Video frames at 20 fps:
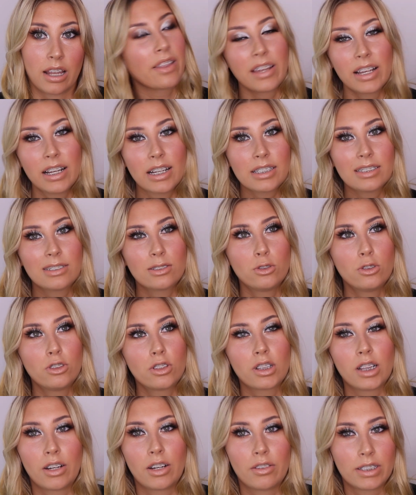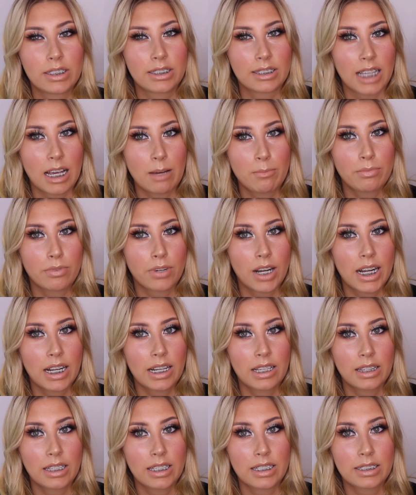I think I saw Chloe Zepp
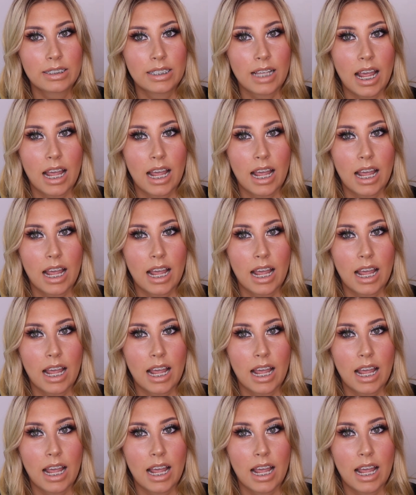reading this,